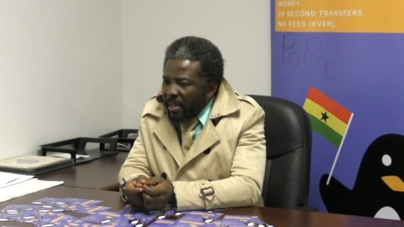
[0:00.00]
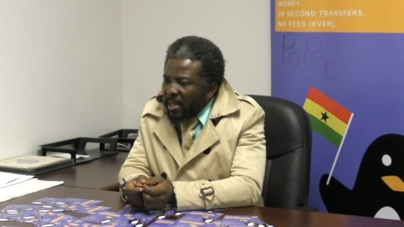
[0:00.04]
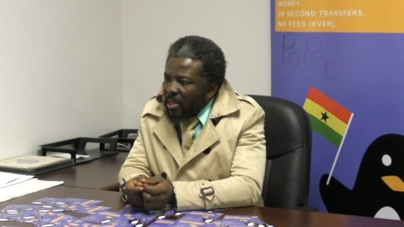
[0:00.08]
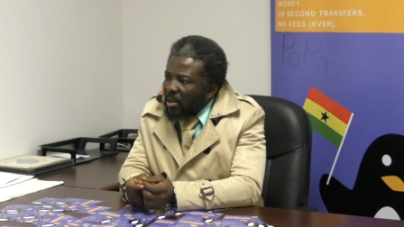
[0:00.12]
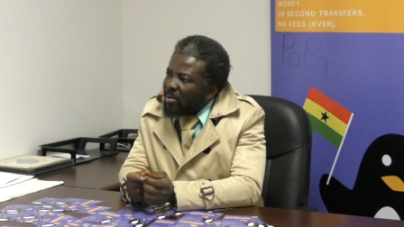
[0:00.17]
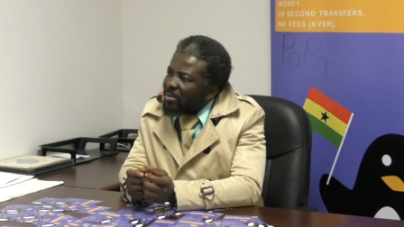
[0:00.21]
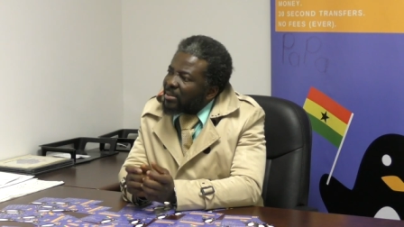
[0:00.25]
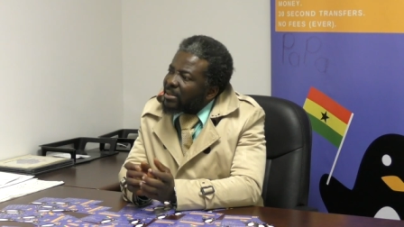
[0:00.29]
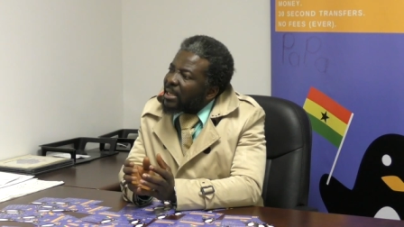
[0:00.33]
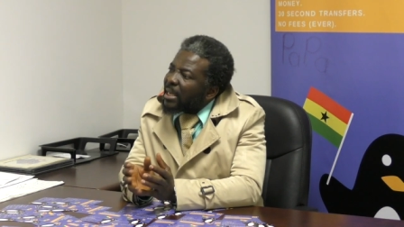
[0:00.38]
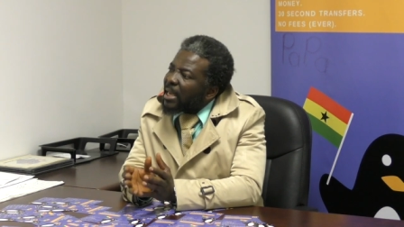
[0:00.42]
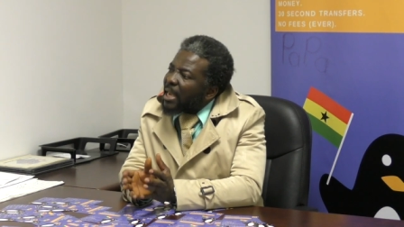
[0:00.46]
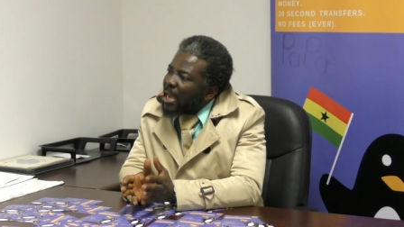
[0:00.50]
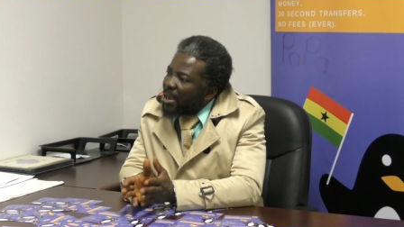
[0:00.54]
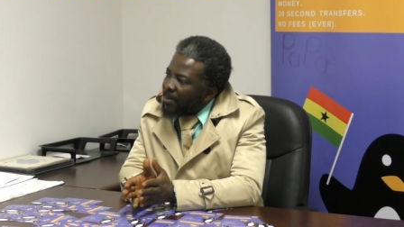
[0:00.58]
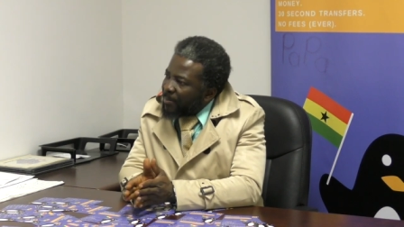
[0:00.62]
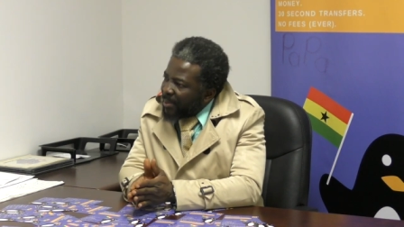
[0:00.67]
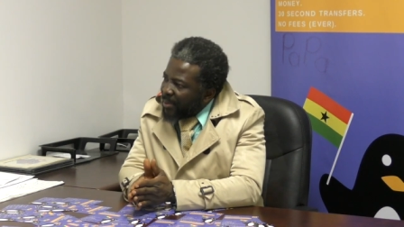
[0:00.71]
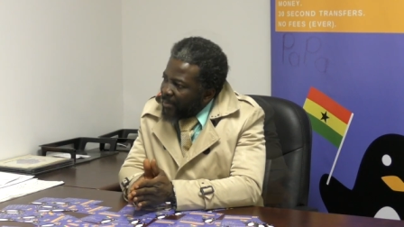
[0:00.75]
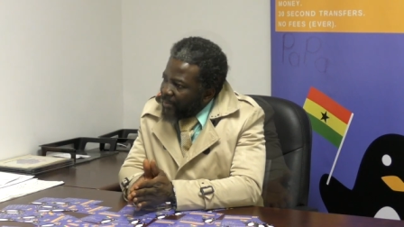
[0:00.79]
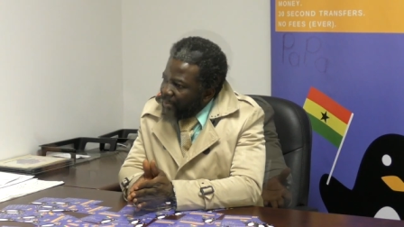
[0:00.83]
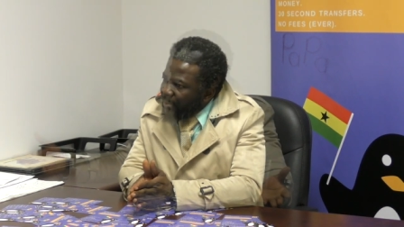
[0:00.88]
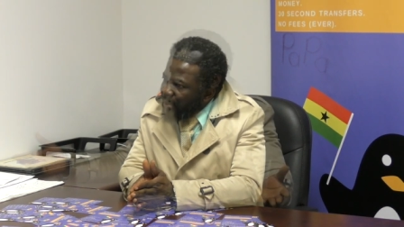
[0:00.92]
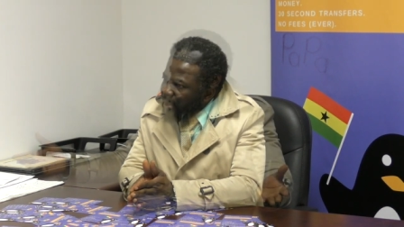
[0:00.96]
Now say, help
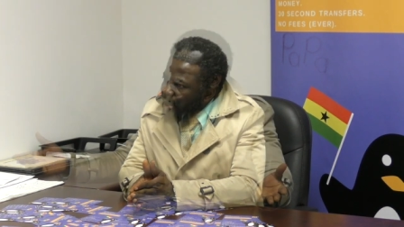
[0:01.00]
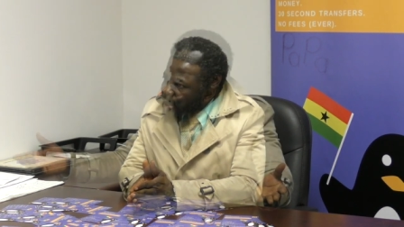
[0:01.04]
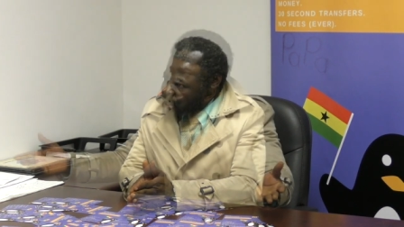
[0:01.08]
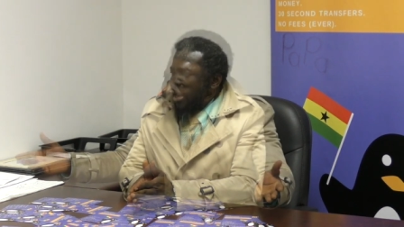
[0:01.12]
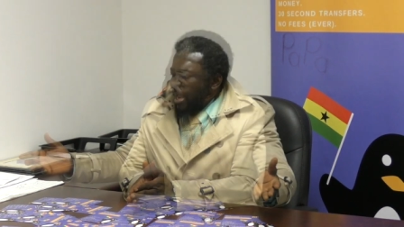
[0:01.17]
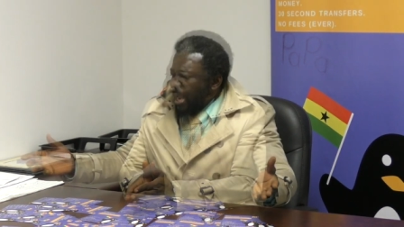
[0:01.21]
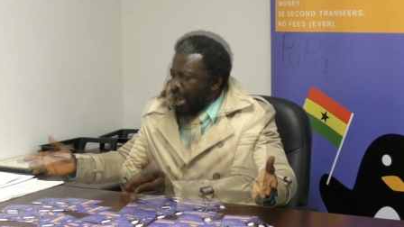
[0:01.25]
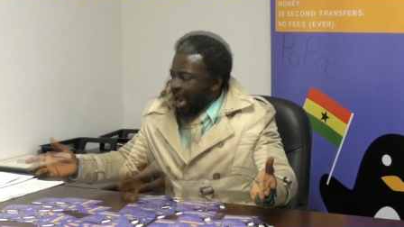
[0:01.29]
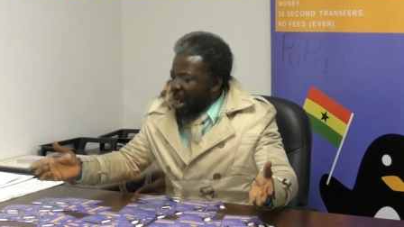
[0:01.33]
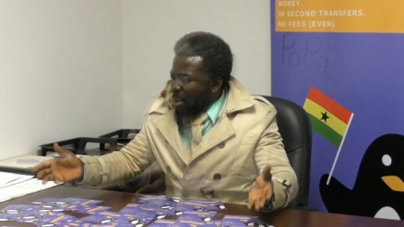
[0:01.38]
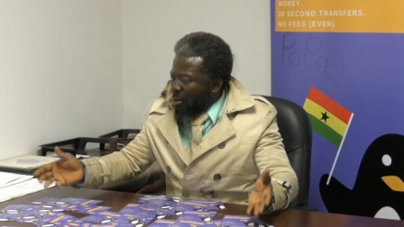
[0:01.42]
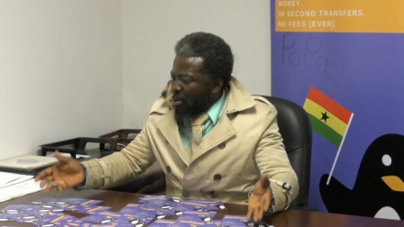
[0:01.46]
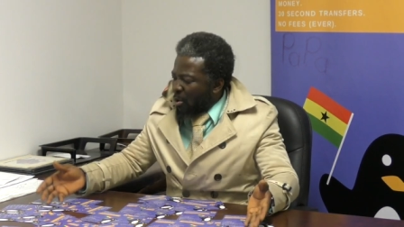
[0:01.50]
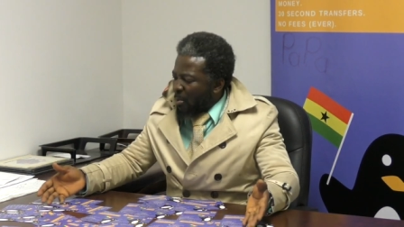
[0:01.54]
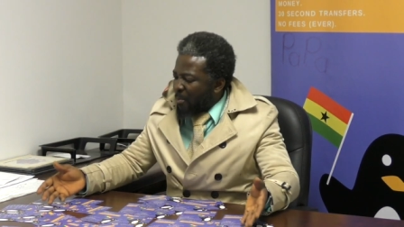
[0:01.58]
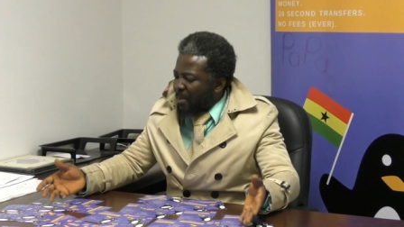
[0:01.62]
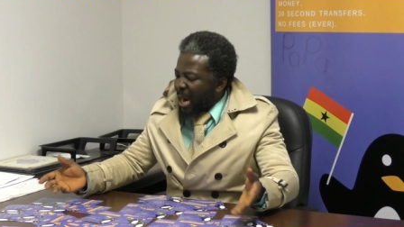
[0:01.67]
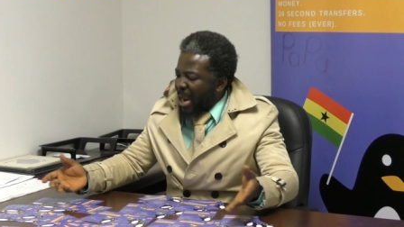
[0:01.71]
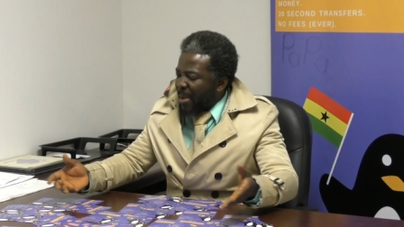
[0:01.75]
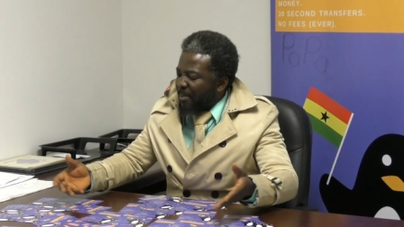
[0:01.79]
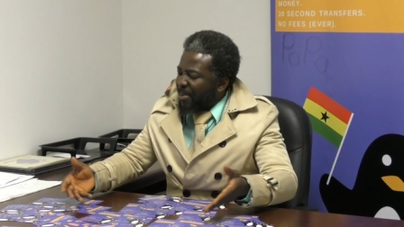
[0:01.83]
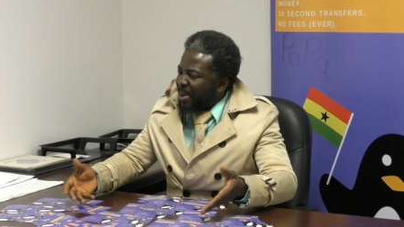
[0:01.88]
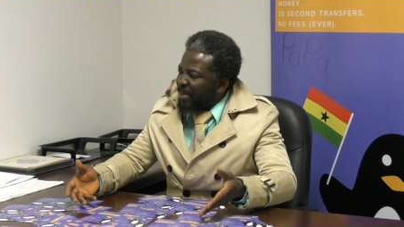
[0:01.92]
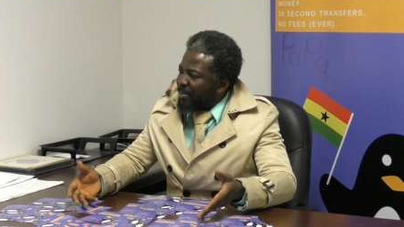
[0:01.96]
him. So I want
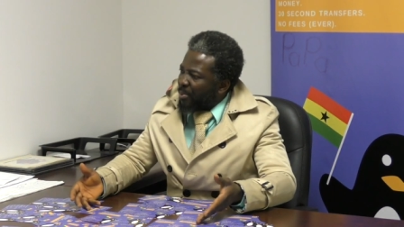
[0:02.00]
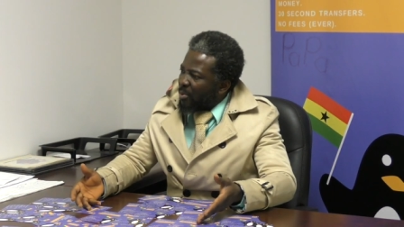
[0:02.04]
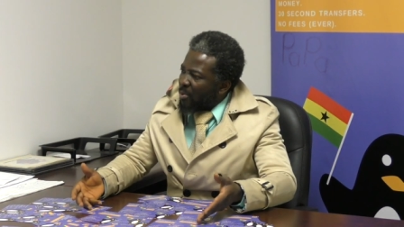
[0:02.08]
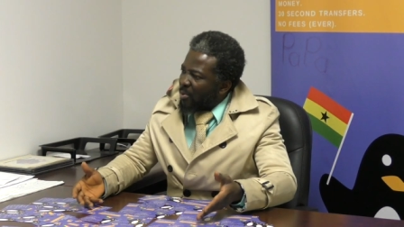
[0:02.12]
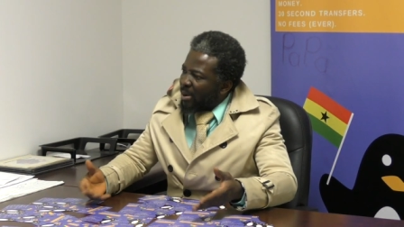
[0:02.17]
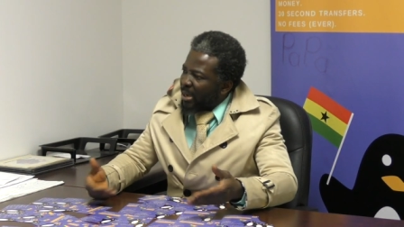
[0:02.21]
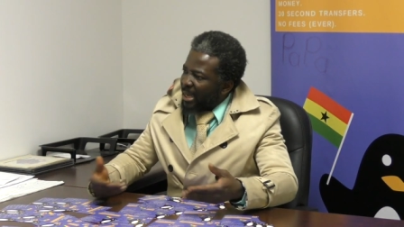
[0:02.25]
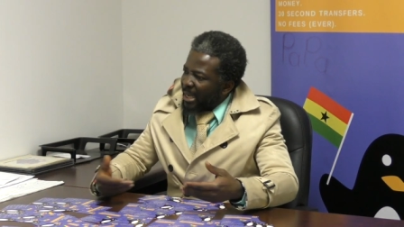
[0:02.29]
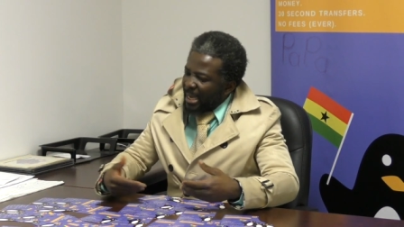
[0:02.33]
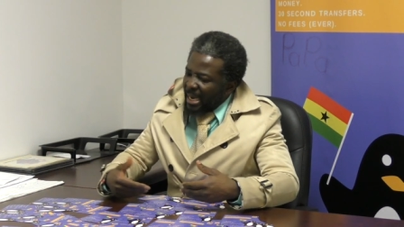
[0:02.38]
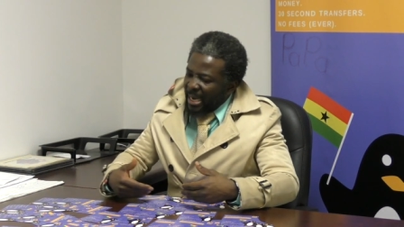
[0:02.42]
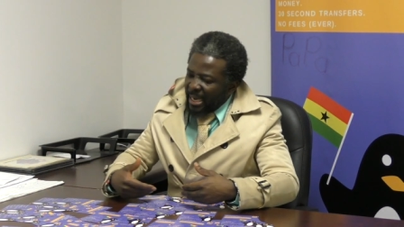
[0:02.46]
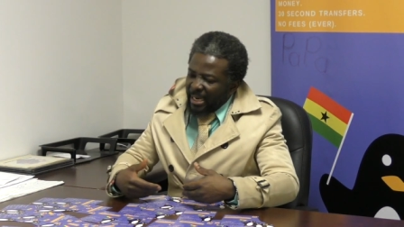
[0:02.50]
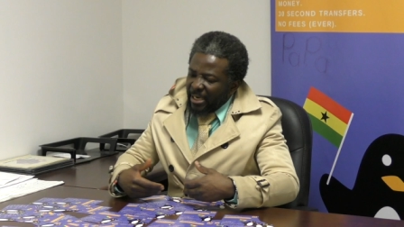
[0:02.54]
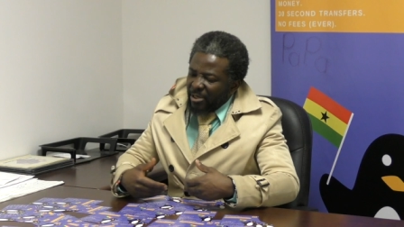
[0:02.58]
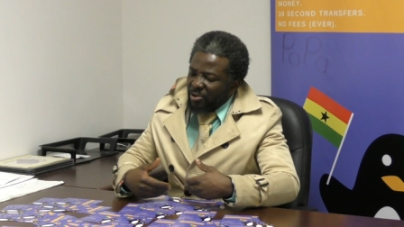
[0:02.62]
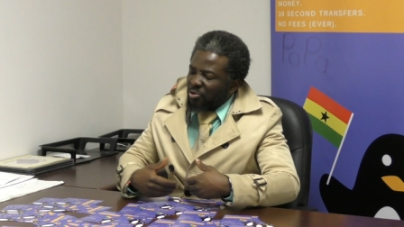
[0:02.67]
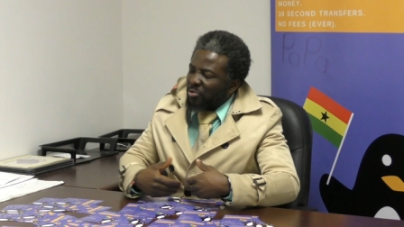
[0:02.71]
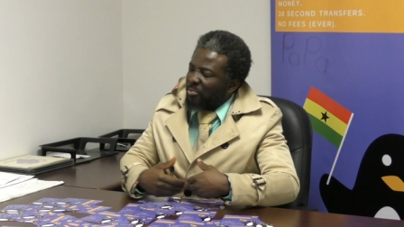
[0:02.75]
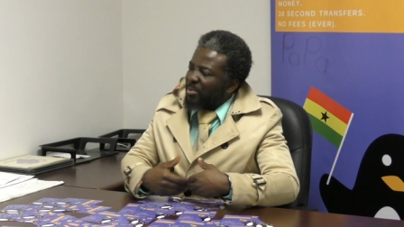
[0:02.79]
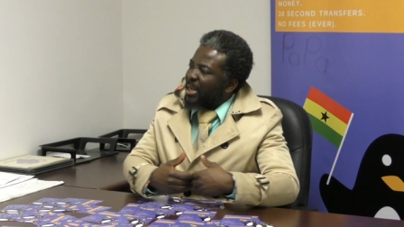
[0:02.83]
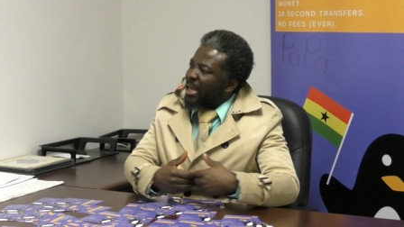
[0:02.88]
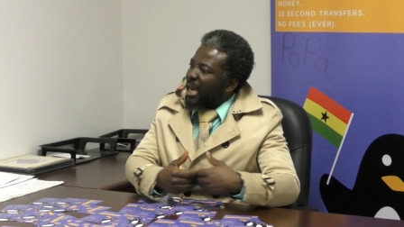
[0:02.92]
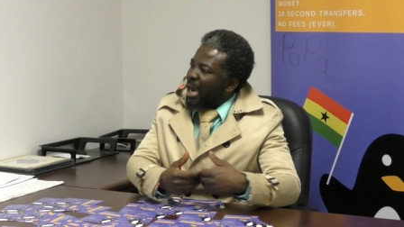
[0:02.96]
my people in Ghana
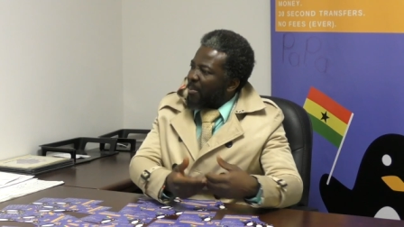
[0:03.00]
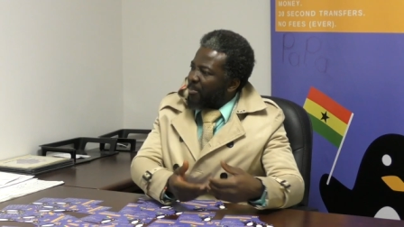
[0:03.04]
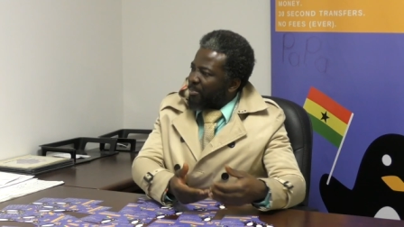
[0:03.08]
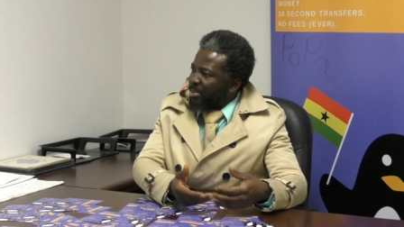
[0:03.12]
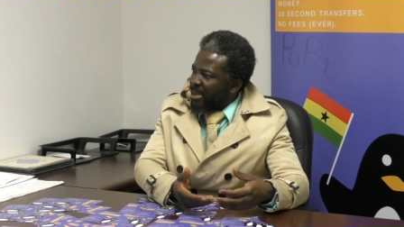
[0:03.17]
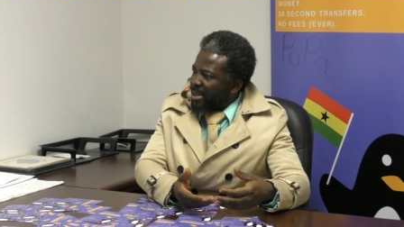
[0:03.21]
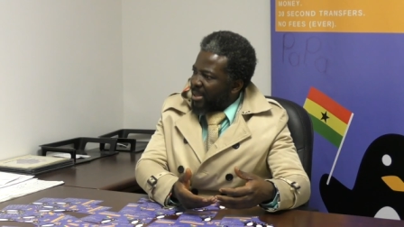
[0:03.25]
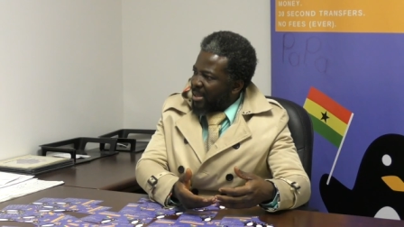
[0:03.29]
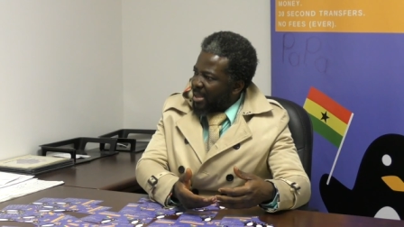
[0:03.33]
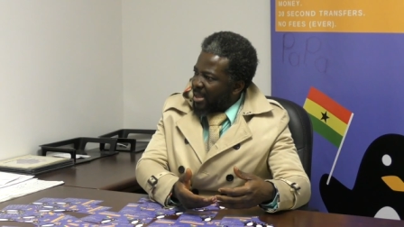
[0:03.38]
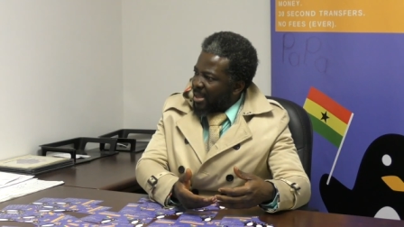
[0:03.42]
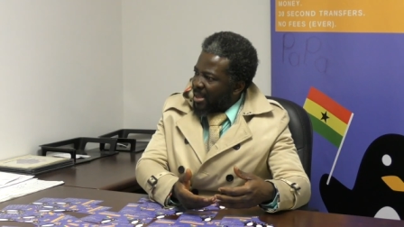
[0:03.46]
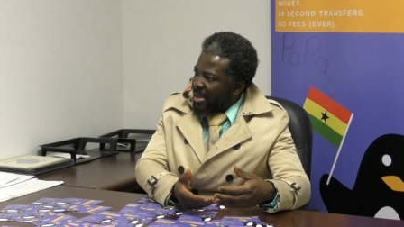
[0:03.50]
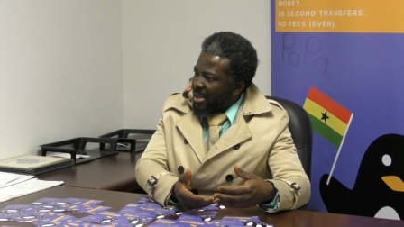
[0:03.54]
to be happy.